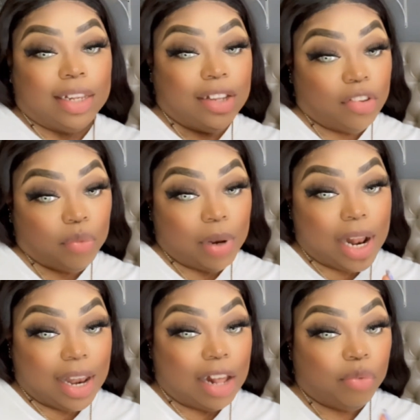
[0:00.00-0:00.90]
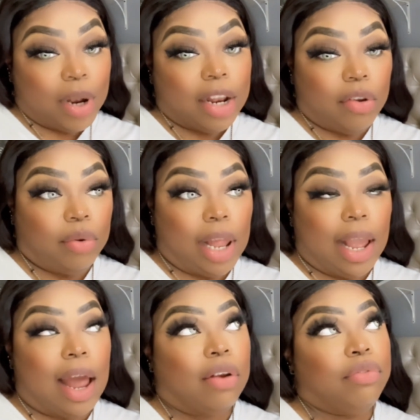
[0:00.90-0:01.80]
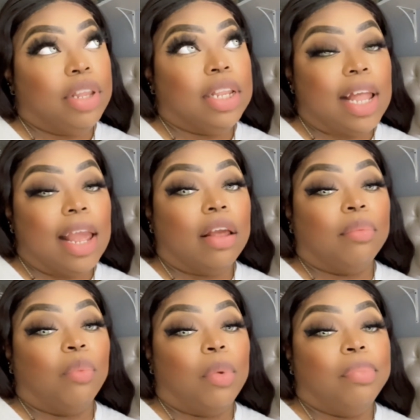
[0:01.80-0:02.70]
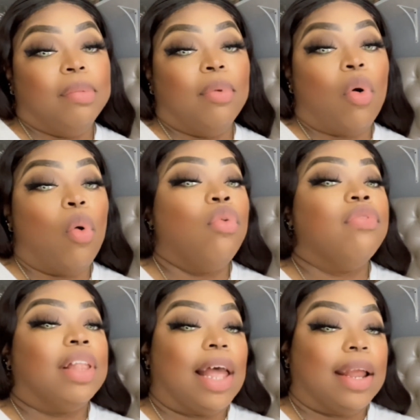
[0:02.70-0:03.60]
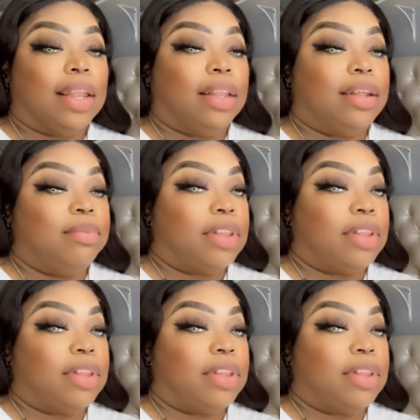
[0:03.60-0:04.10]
That's what I don't like. I don't really like when people overline their lips.